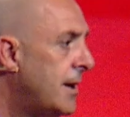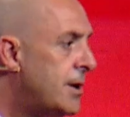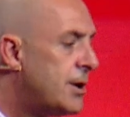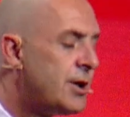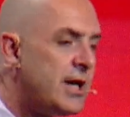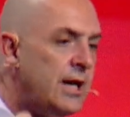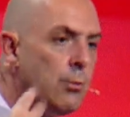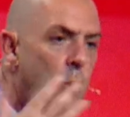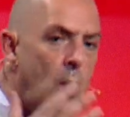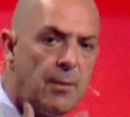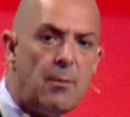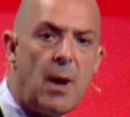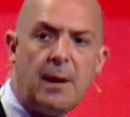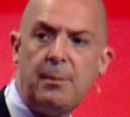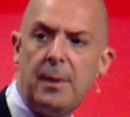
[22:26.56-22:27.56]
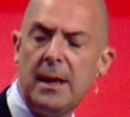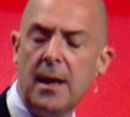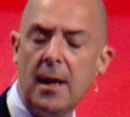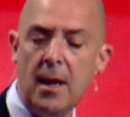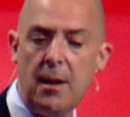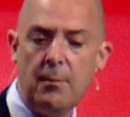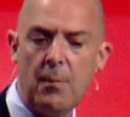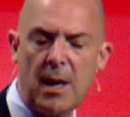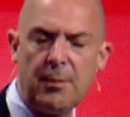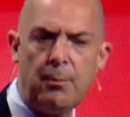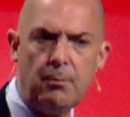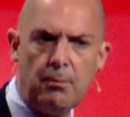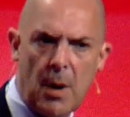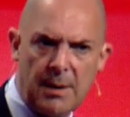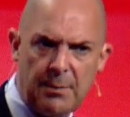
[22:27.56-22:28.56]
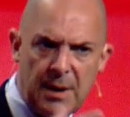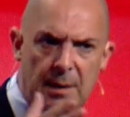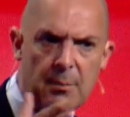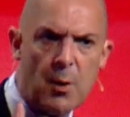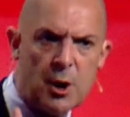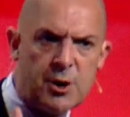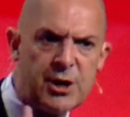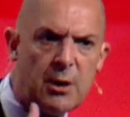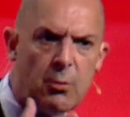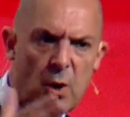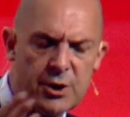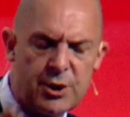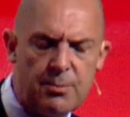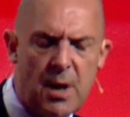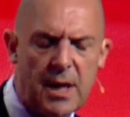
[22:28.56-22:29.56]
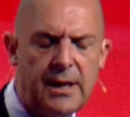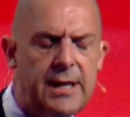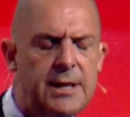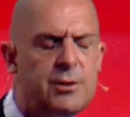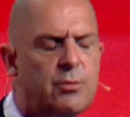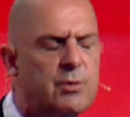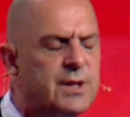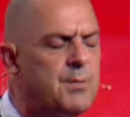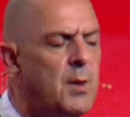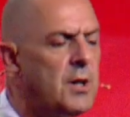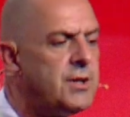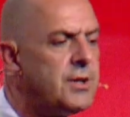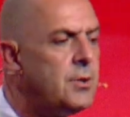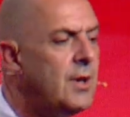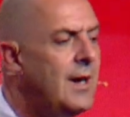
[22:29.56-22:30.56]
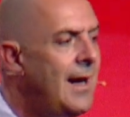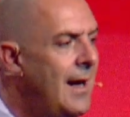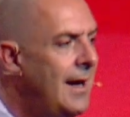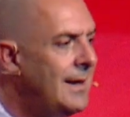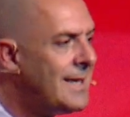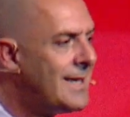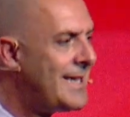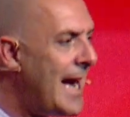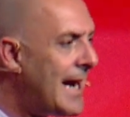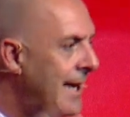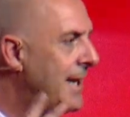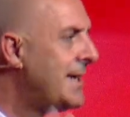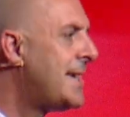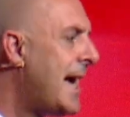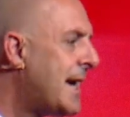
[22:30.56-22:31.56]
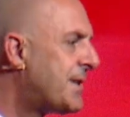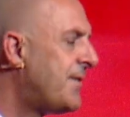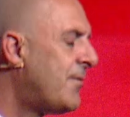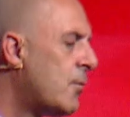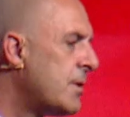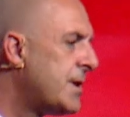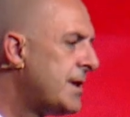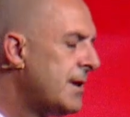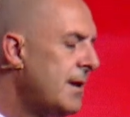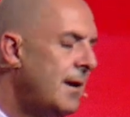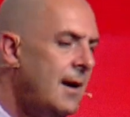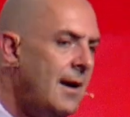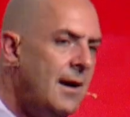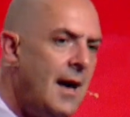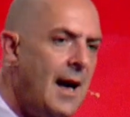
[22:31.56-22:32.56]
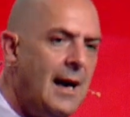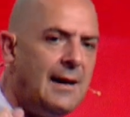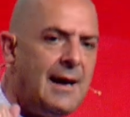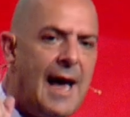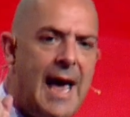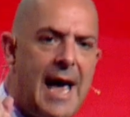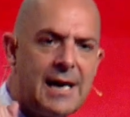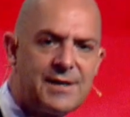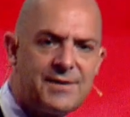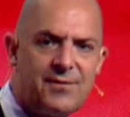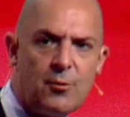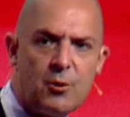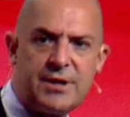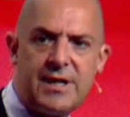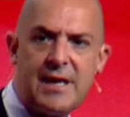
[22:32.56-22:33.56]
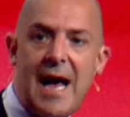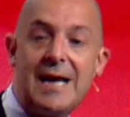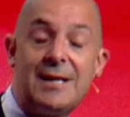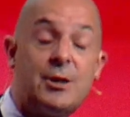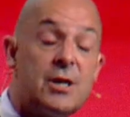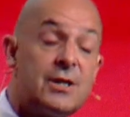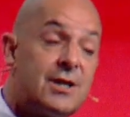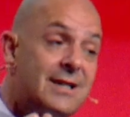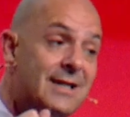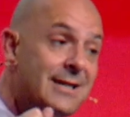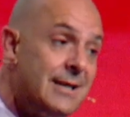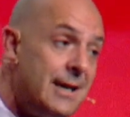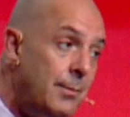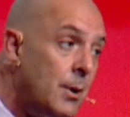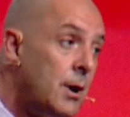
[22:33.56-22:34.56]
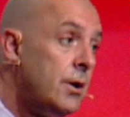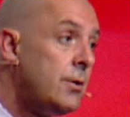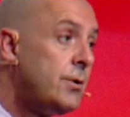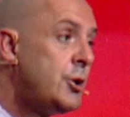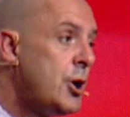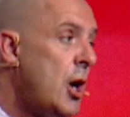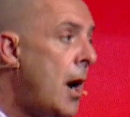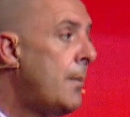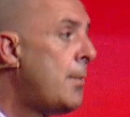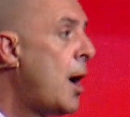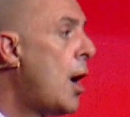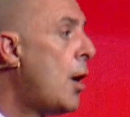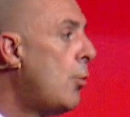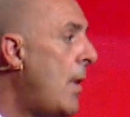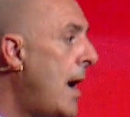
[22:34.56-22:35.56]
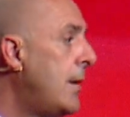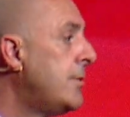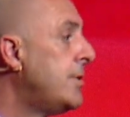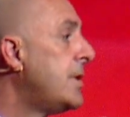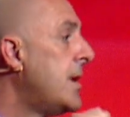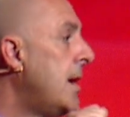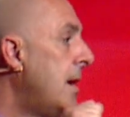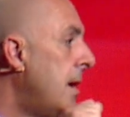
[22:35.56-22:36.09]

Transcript: to see what might be, might, might be emerging and what you might need to respond to. And the second is X-Force, and X-Force does a similar job around